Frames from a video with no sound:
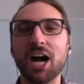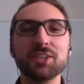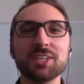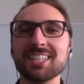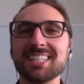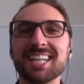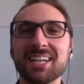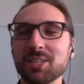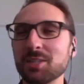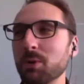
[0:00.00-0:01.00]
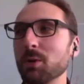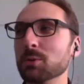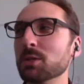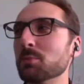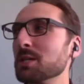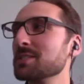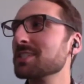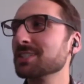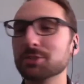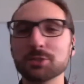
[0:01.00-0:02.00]
think that probably the best thing
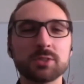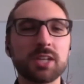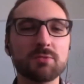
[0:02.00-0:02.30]
to do is have